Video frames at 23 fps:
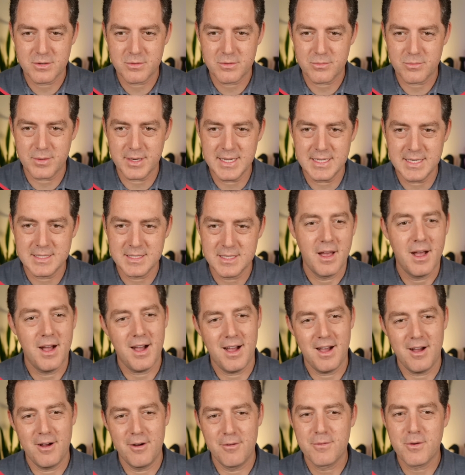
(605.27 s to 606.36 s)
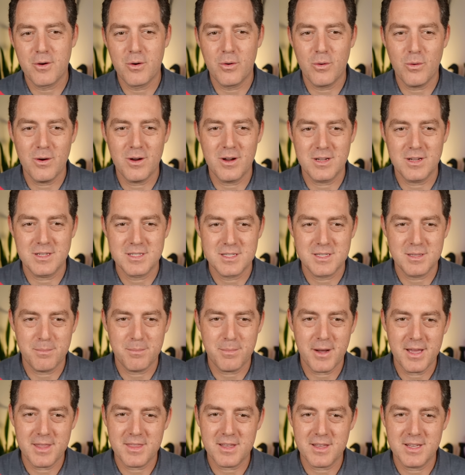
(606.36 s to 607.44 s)
Great. Ah, of course, the
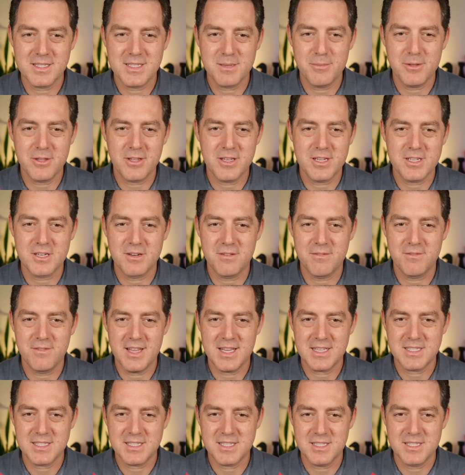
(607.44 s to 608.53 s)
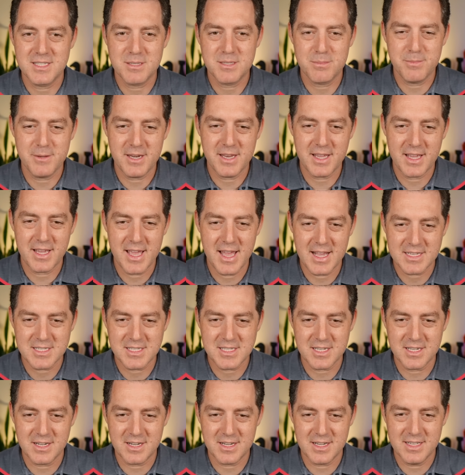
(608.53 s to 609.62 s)
Python simulation of nested spinning
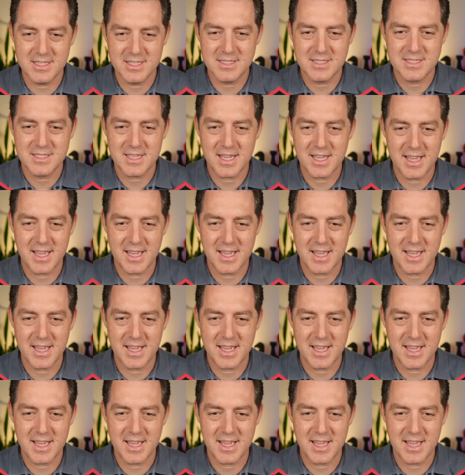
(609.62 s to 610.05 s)
hexagons.